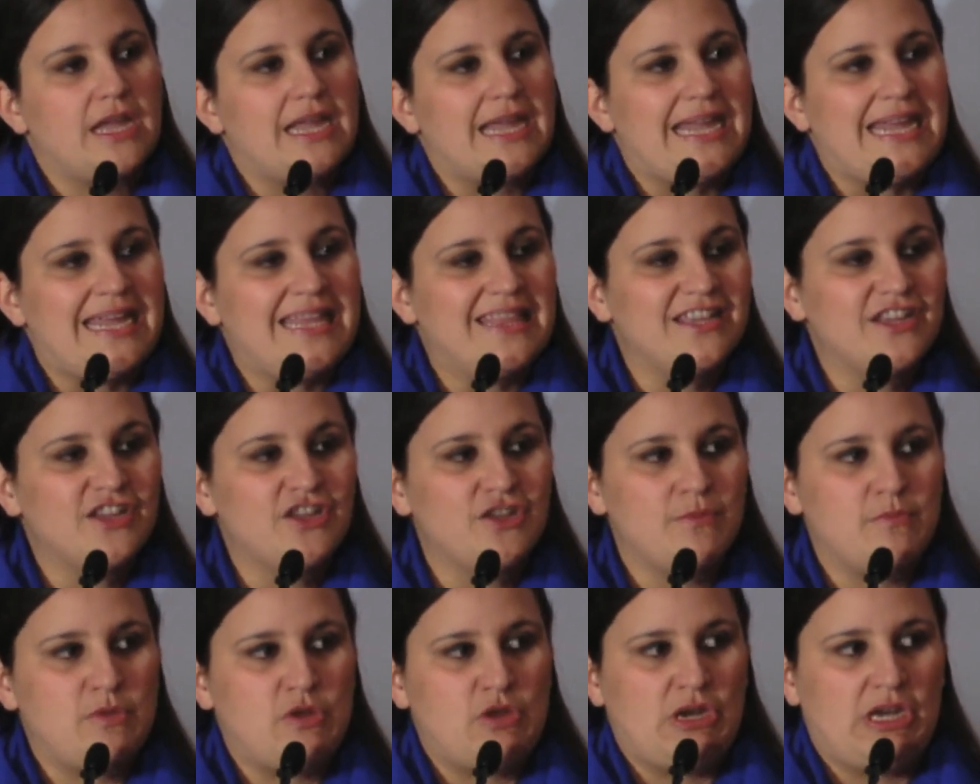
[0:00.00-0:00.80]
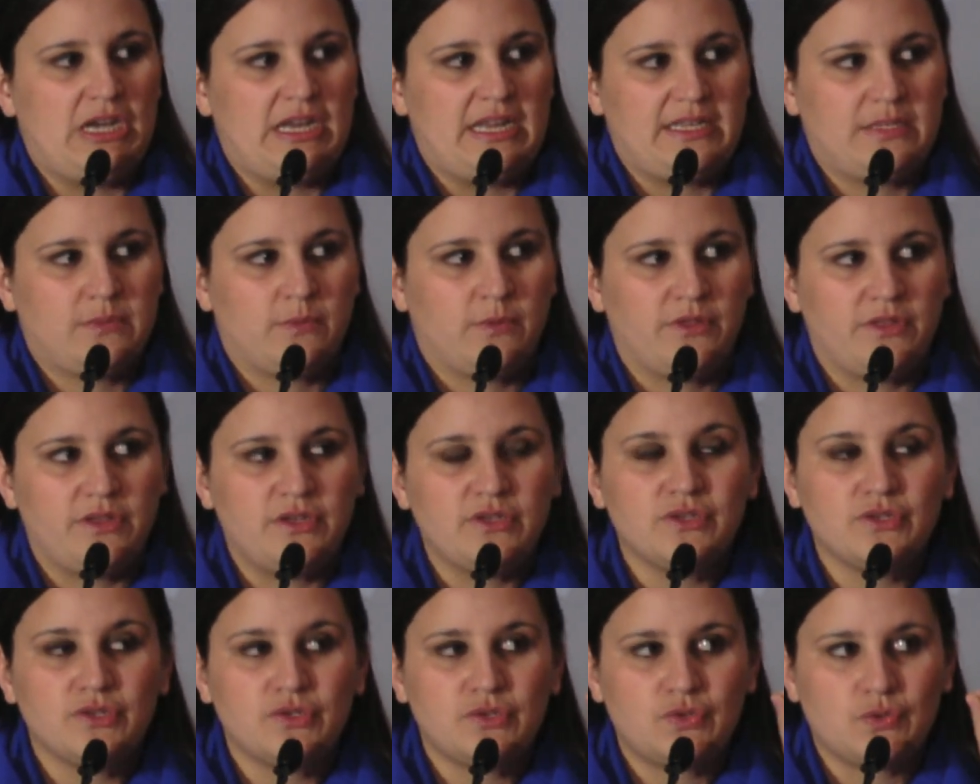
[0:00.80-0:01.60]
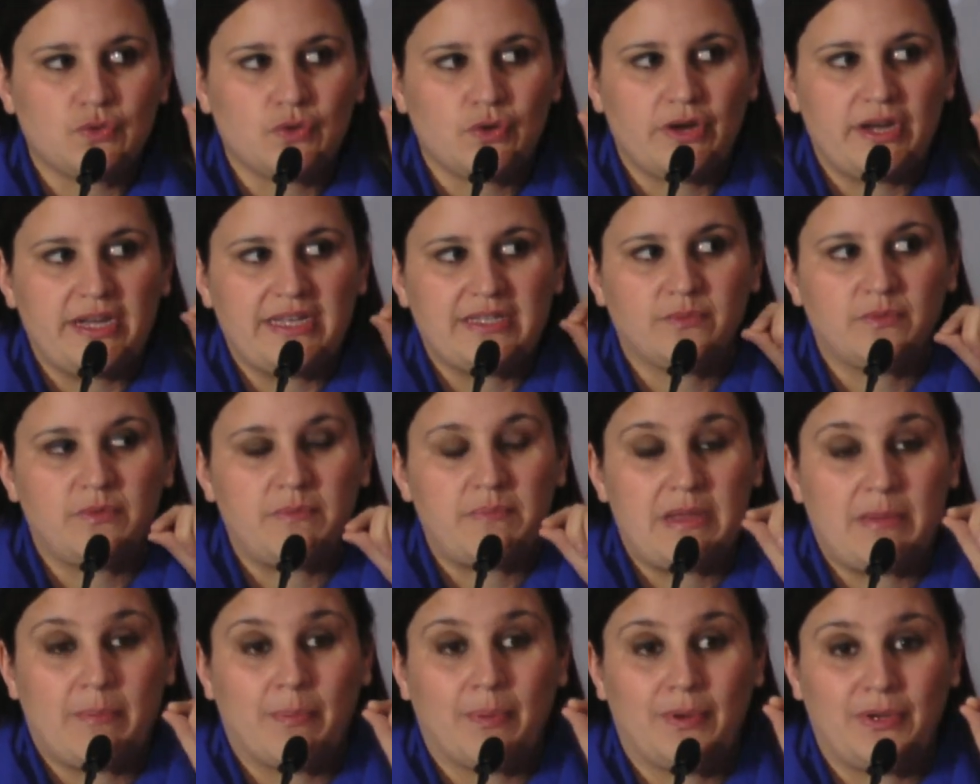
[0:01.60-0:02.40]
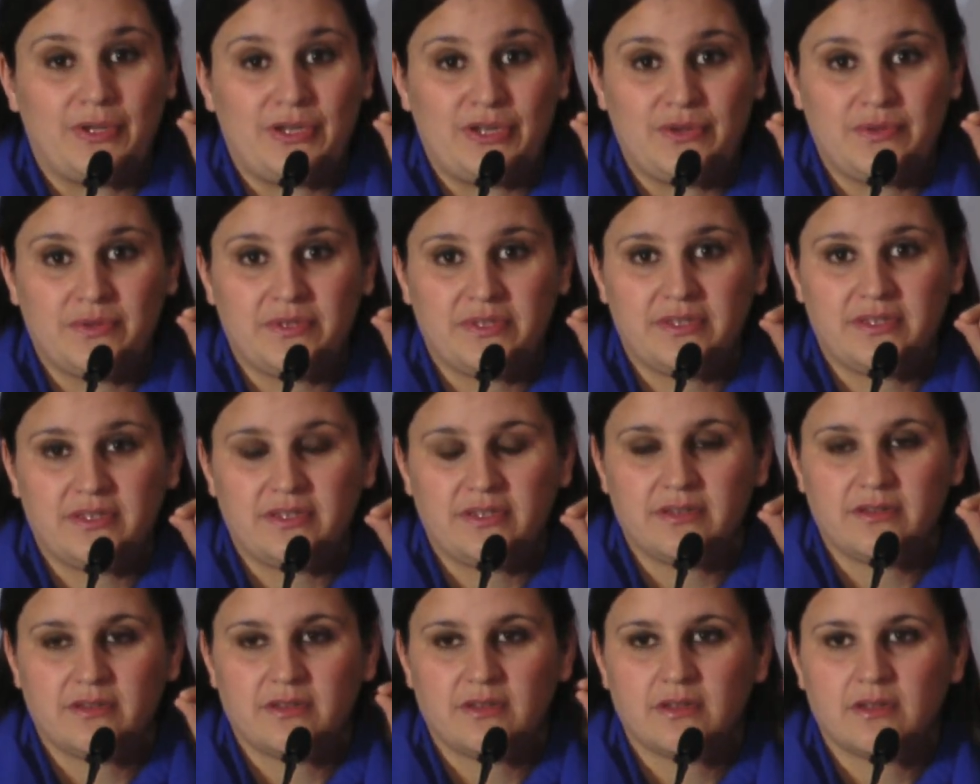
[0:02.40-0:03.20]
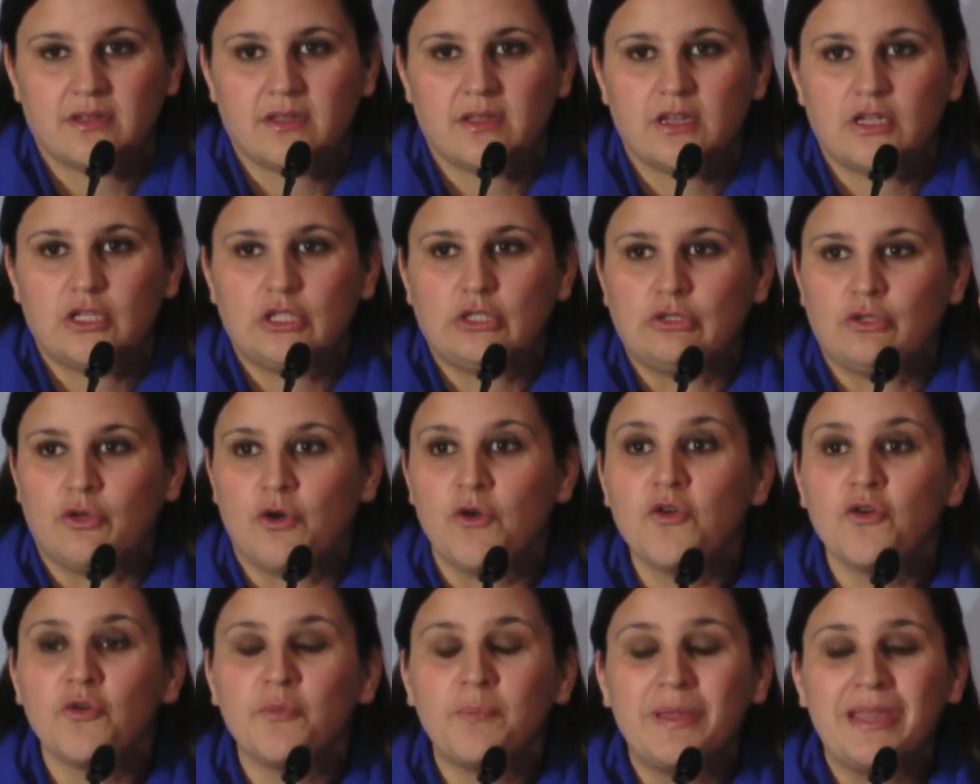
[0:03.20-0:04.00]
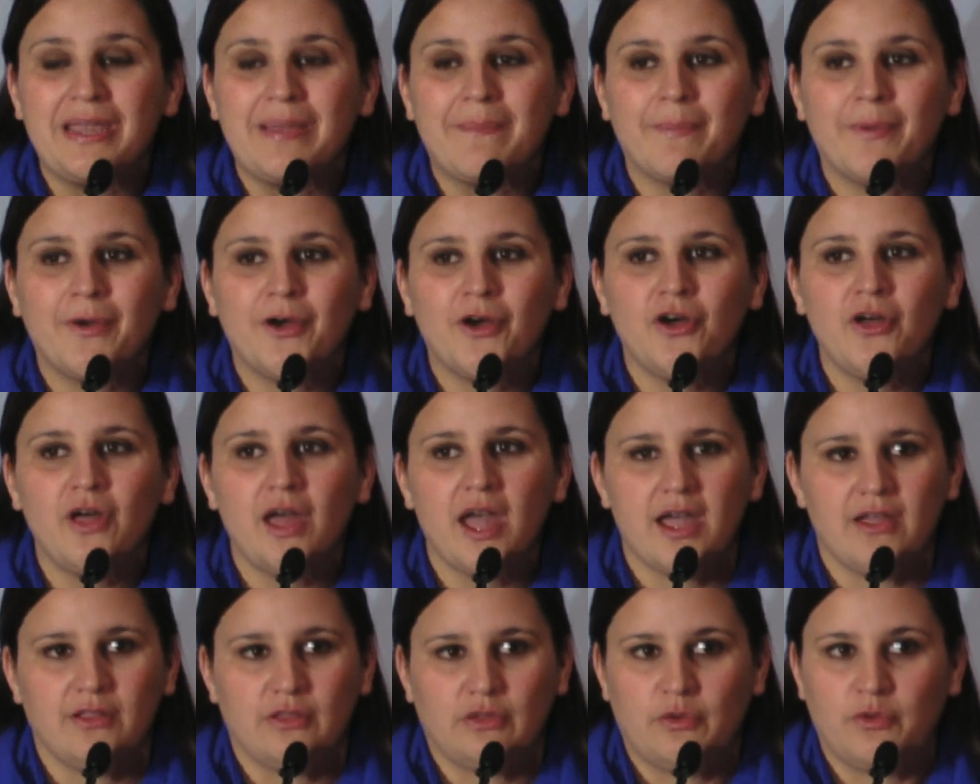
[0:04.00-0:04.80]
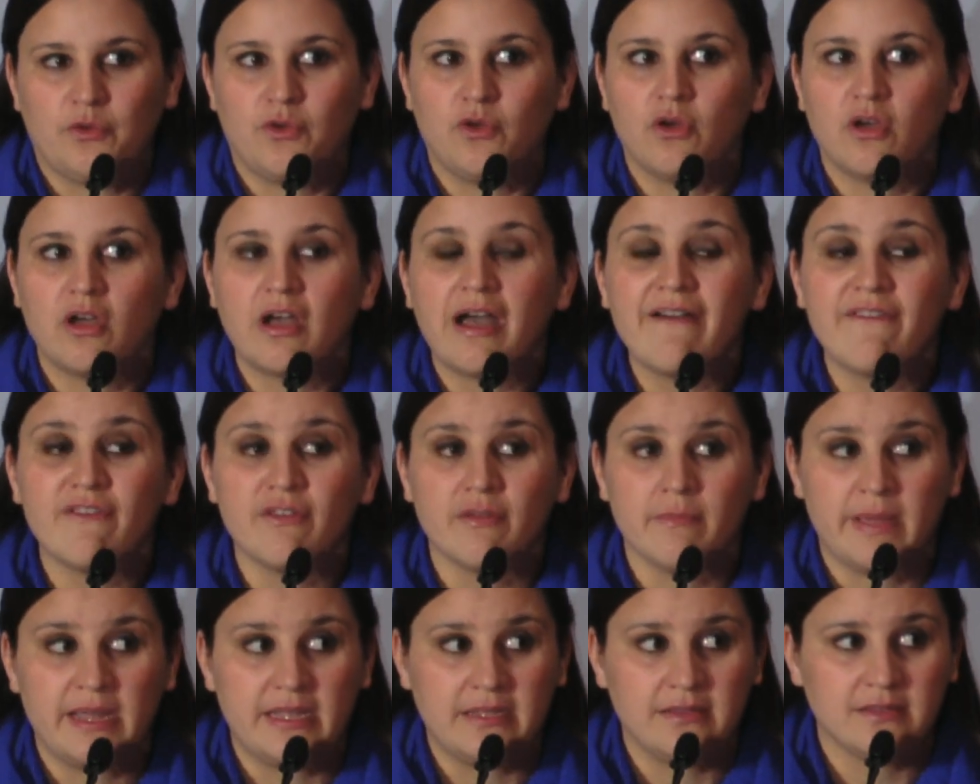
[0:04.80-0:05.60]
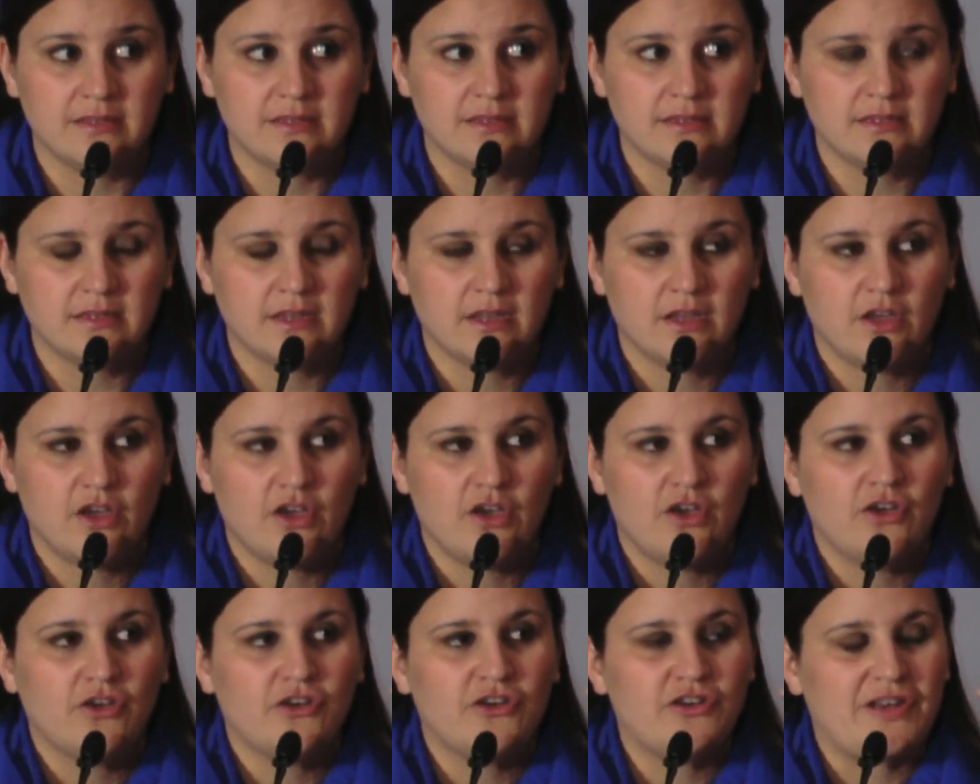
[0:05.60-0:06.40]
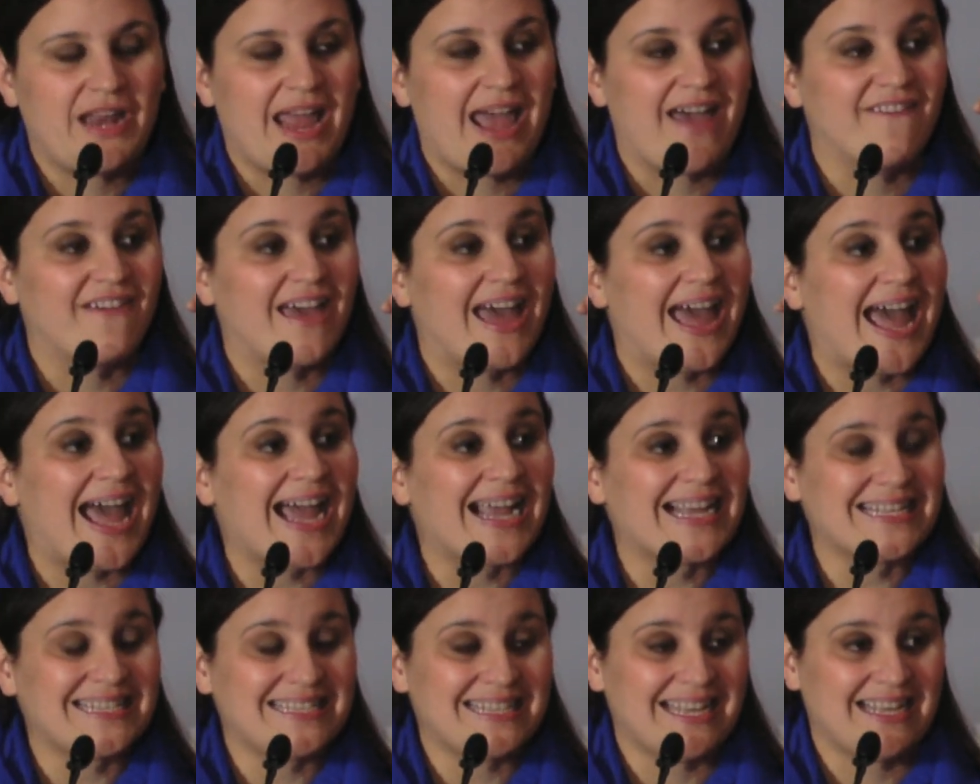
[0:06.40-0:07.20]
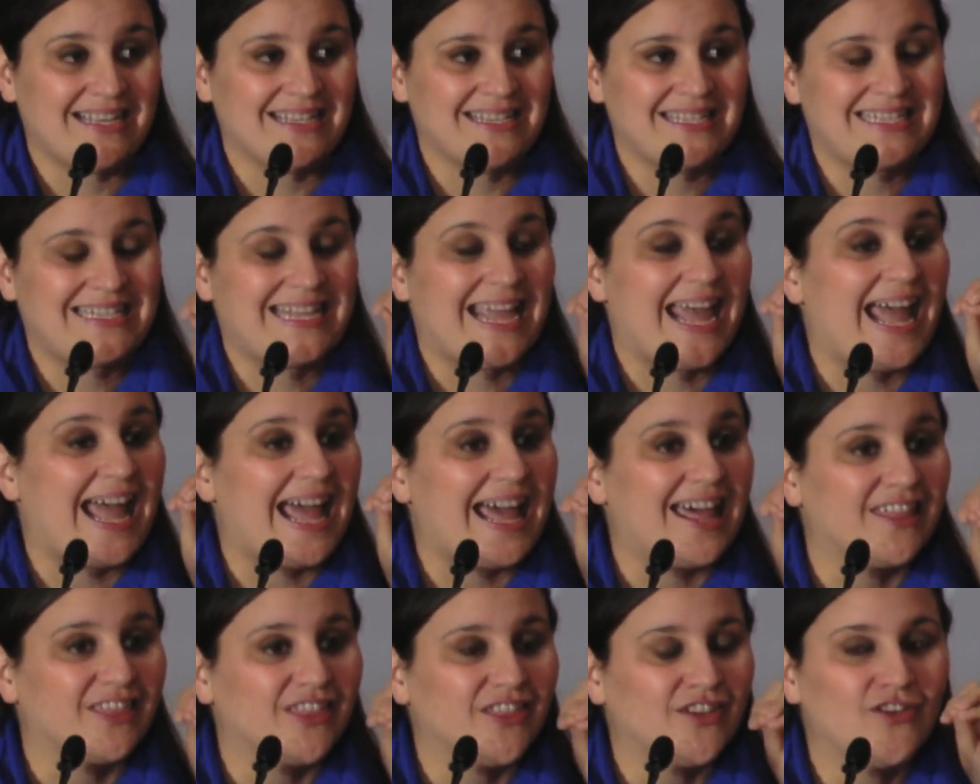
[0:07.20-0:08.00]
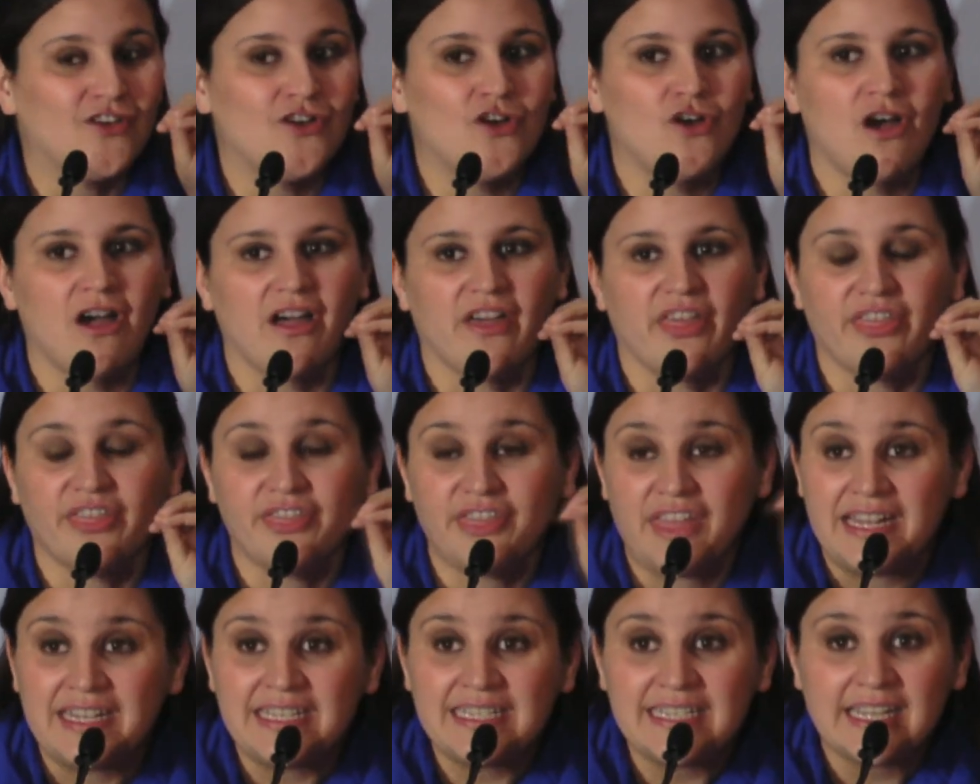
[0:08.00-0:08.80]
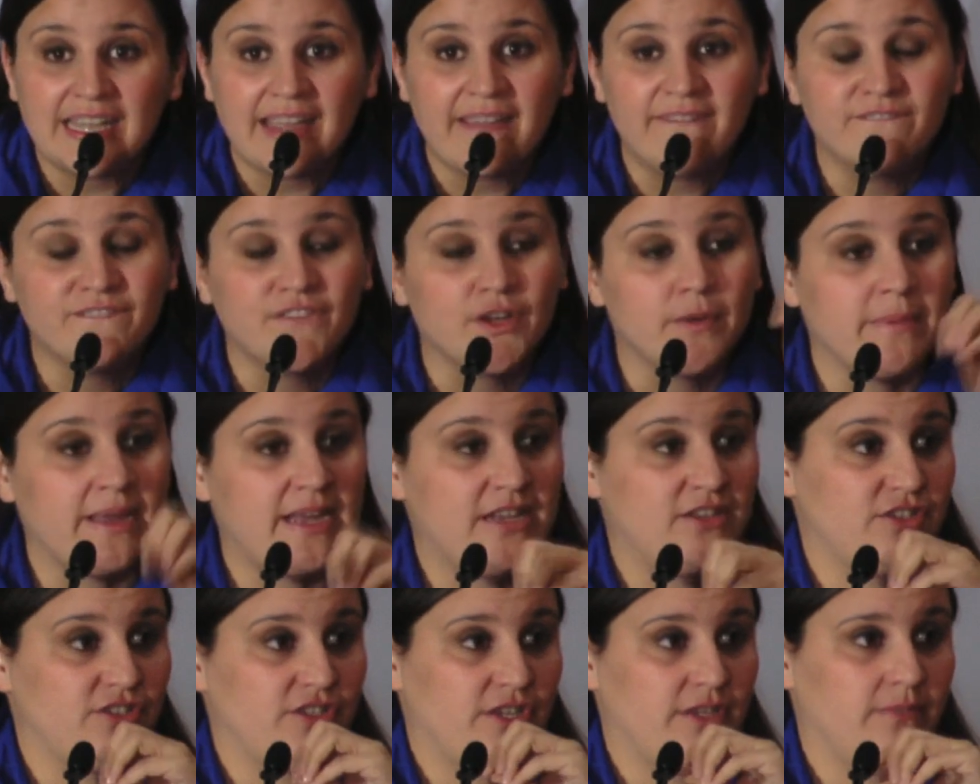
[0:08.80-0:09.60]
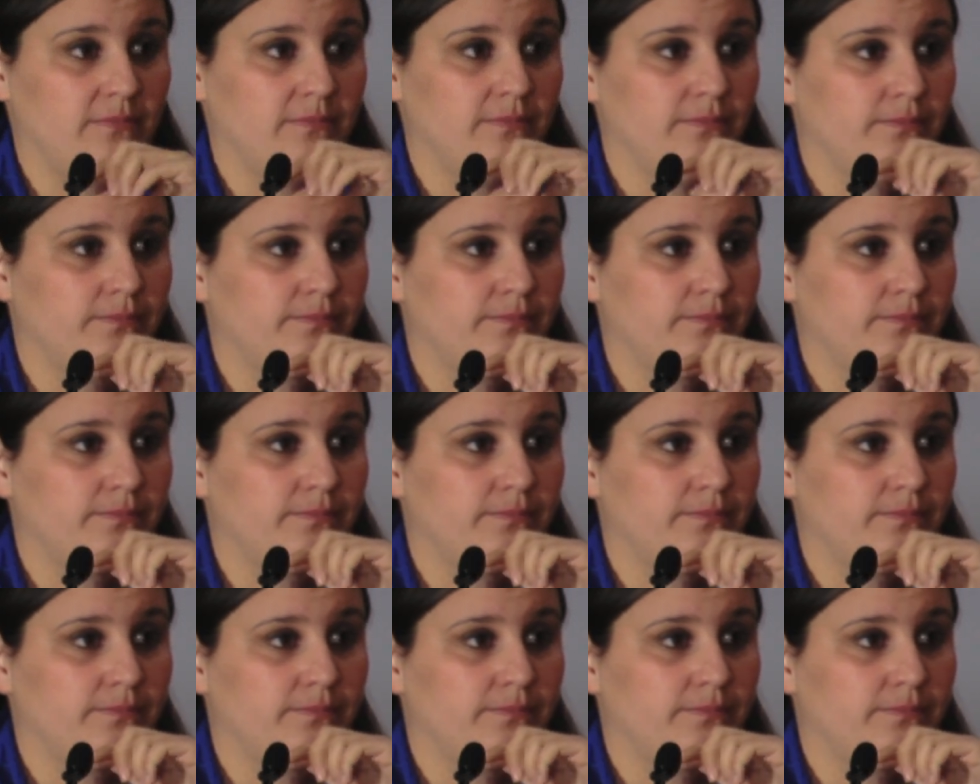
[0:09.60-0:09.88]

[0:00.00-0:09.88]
In the communities where these stories would be produced, local people and local governments could have access to ethical, authentic information,